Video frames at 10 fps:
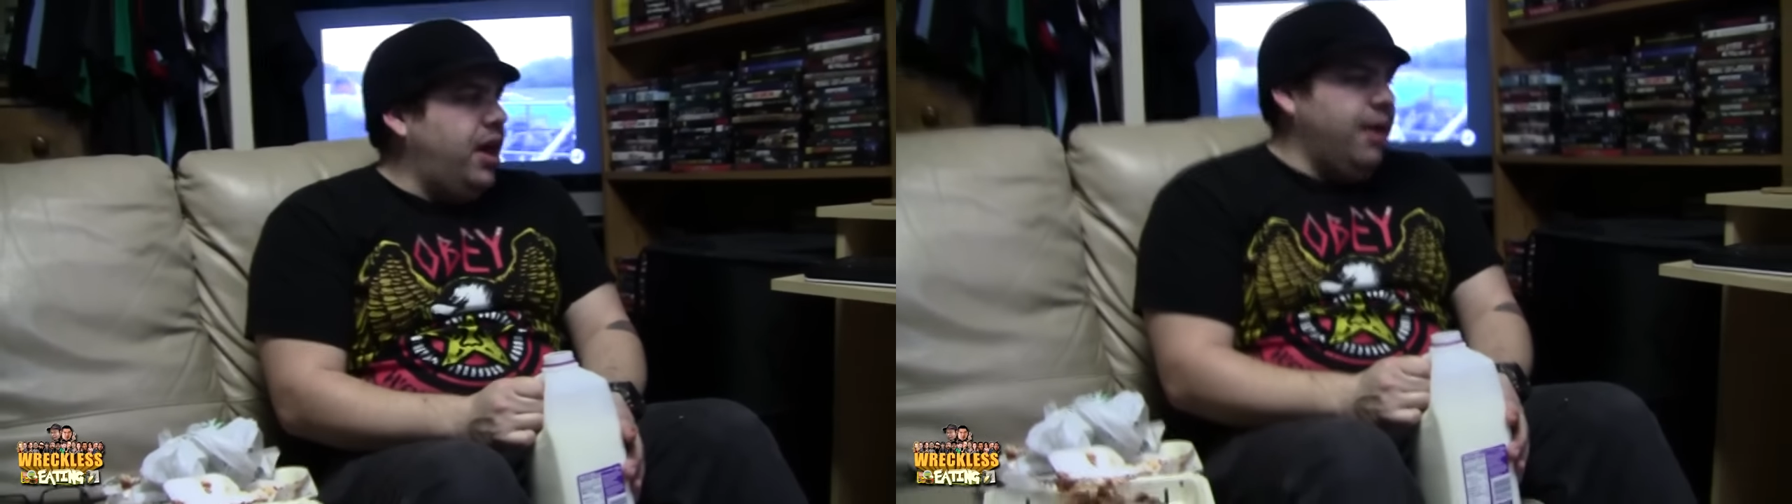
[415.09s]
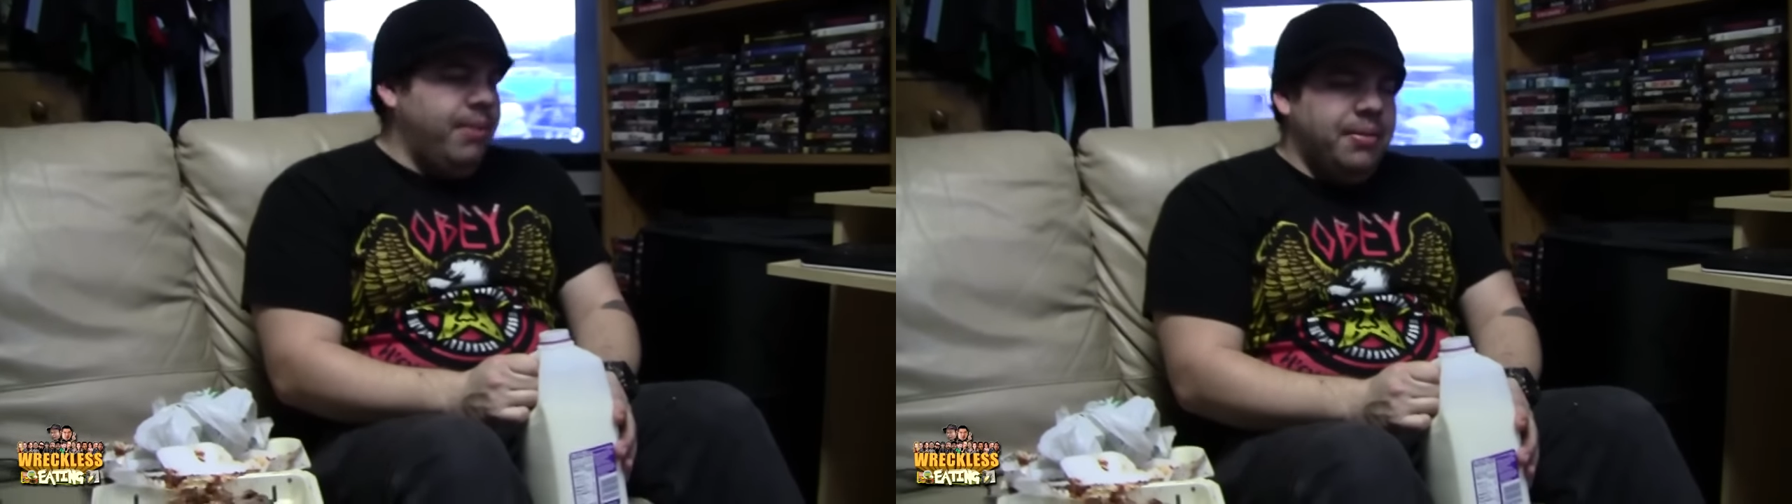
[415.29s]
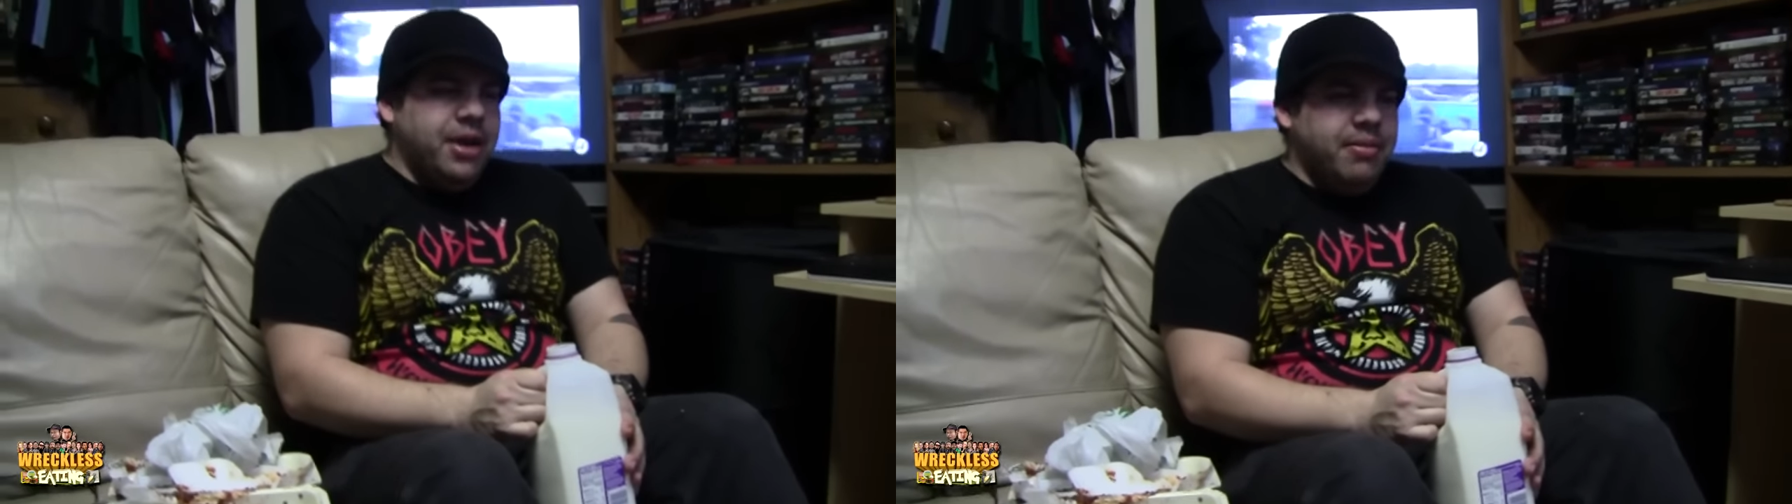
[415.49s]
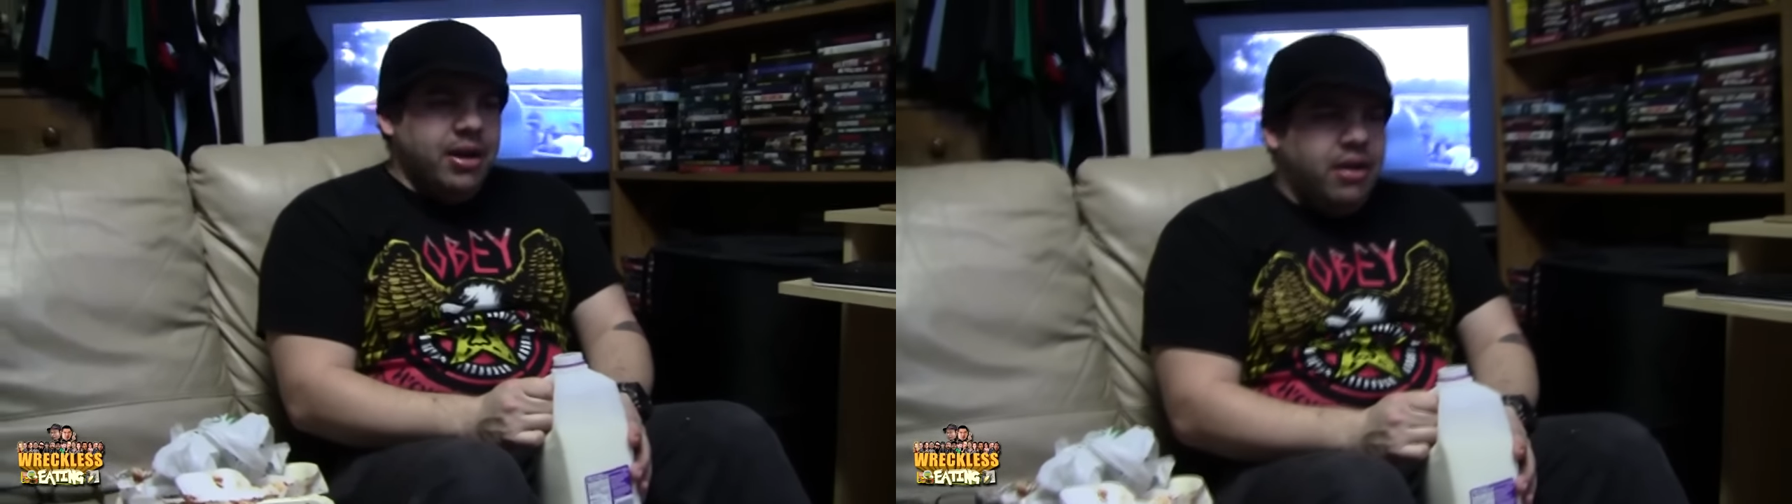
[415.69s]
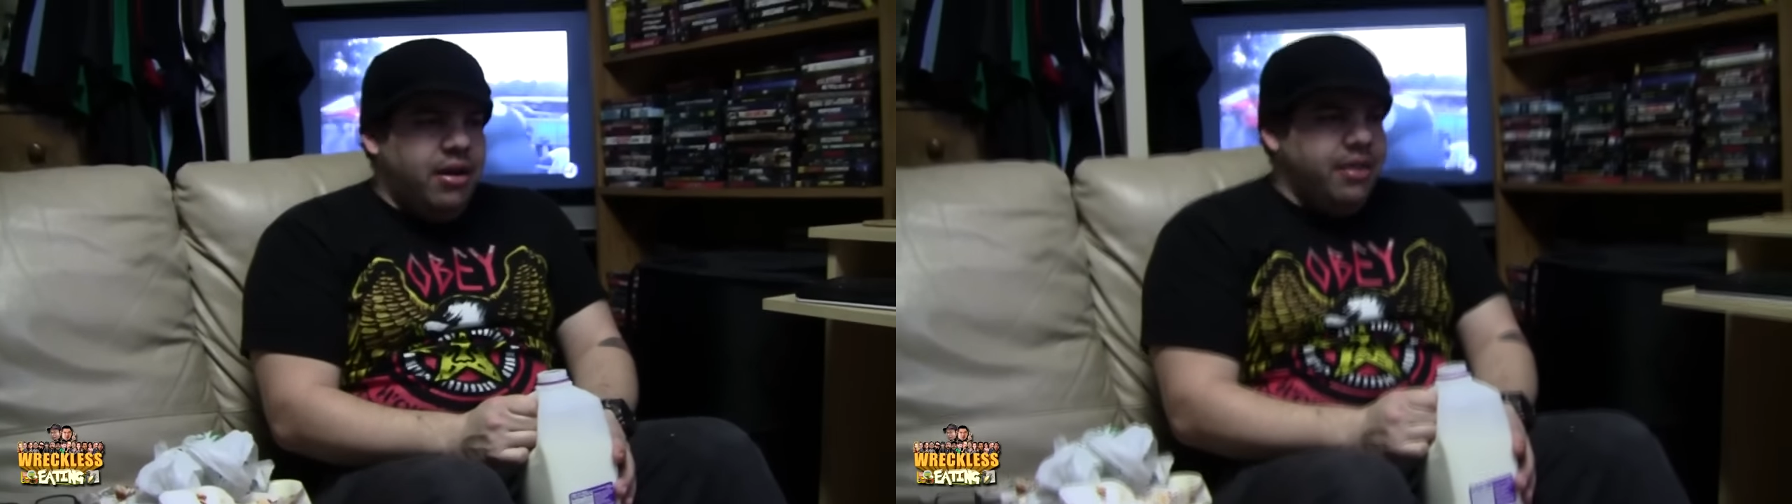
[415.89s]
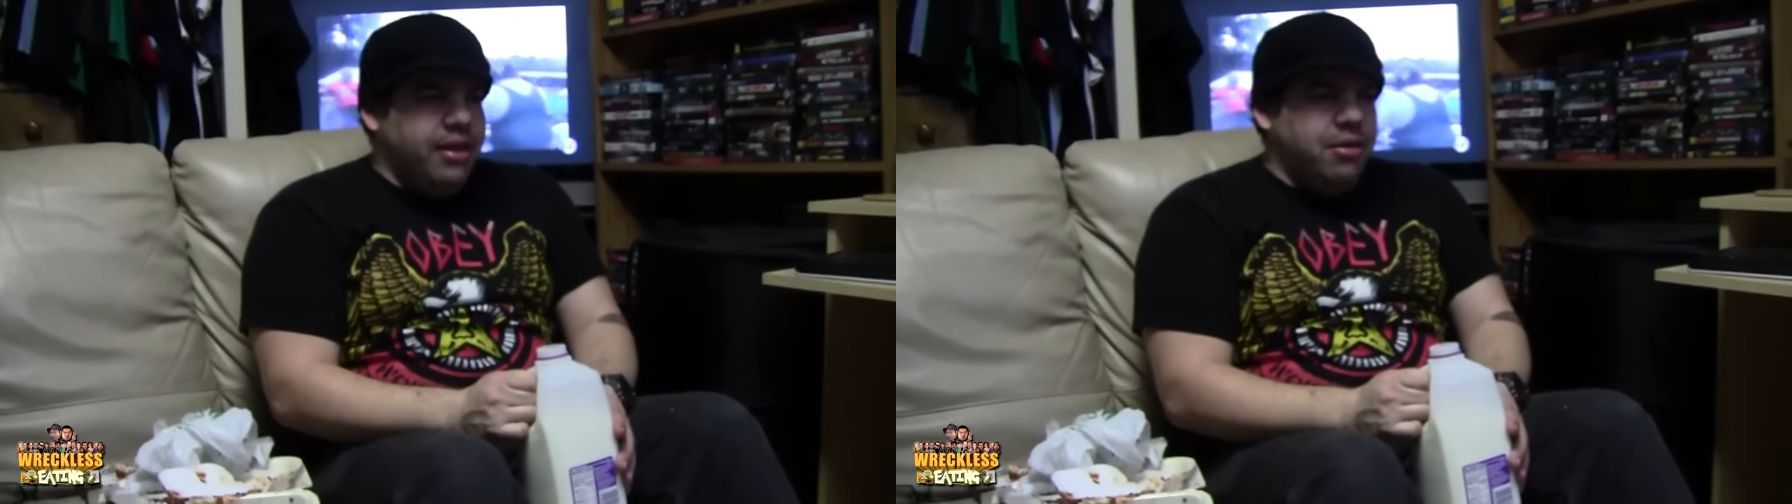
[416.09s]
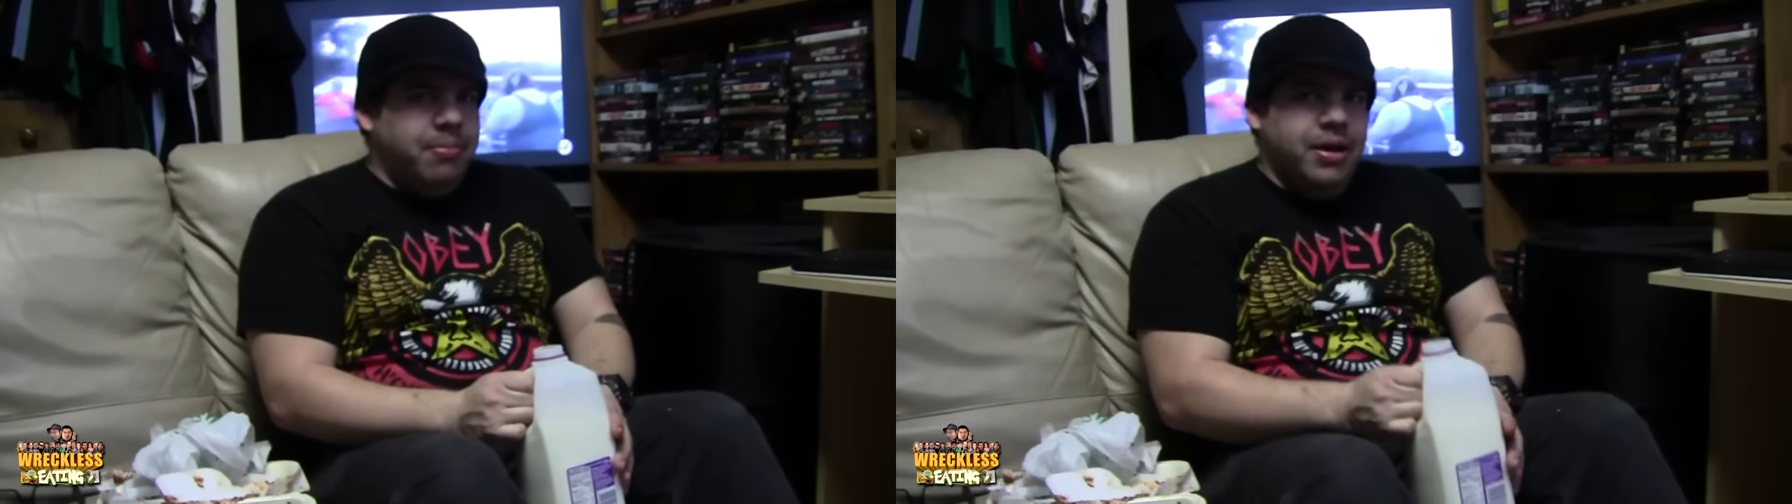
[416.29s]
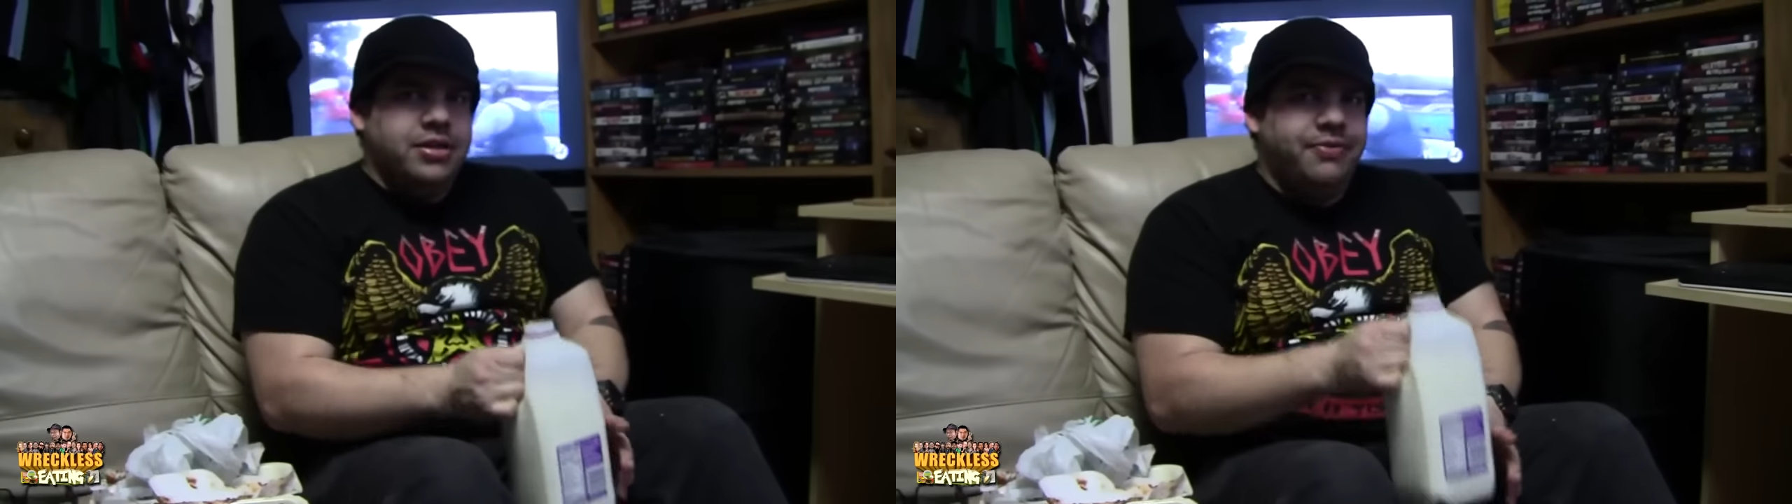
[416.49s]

And I'm probably going to be called a little bitch